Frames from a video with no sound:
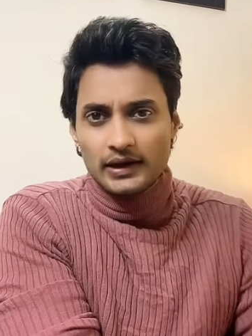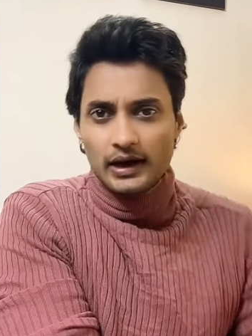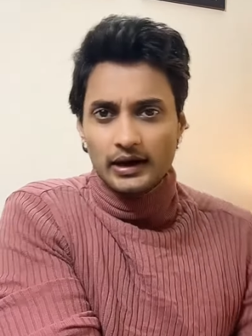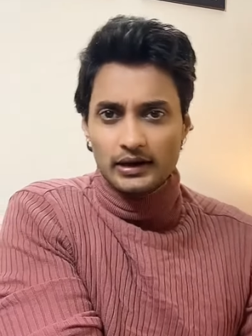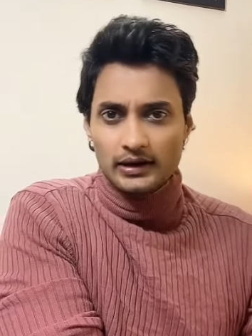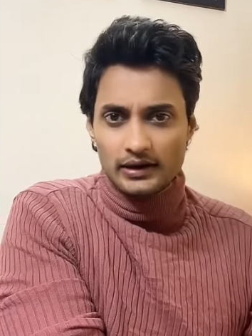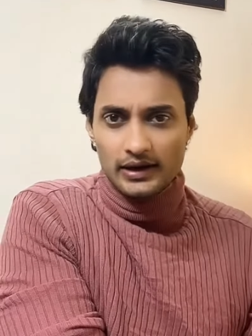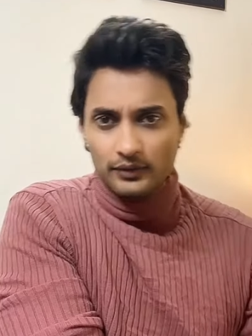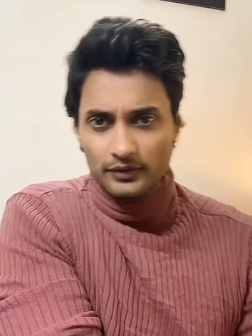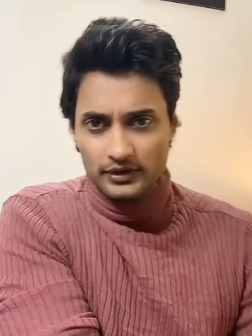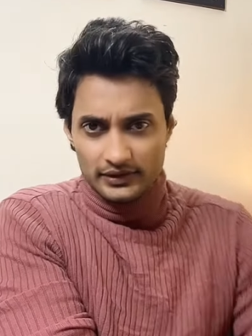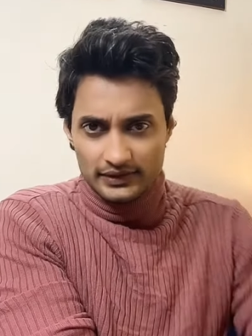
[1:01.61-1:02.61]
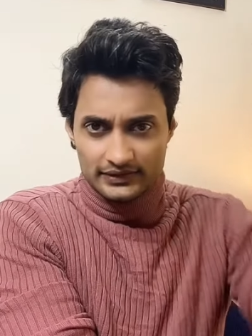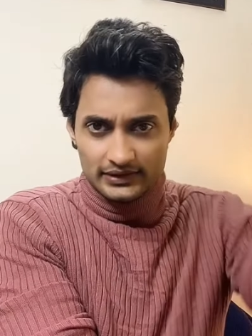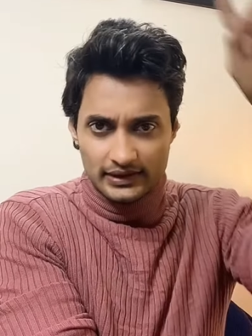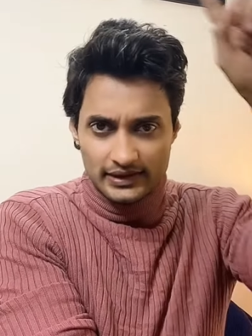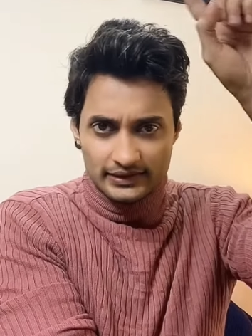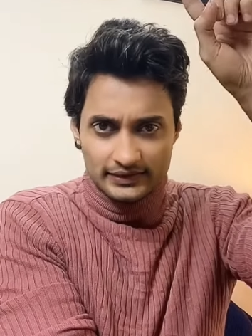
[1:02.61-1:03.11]
The
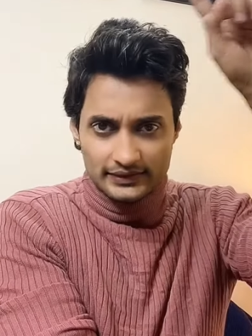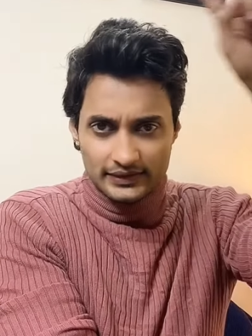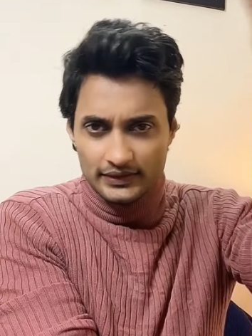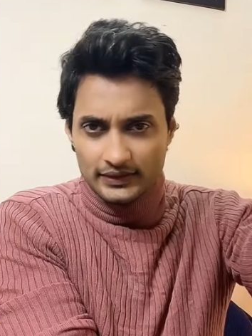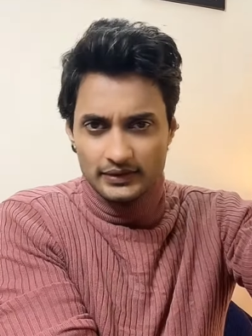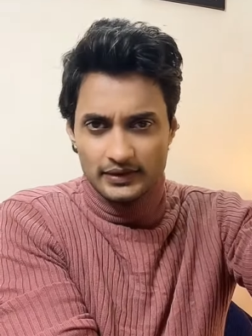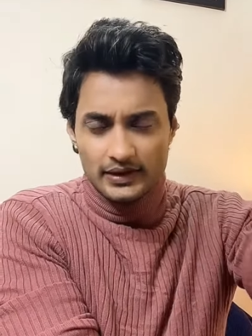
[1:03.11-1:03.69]
link is here.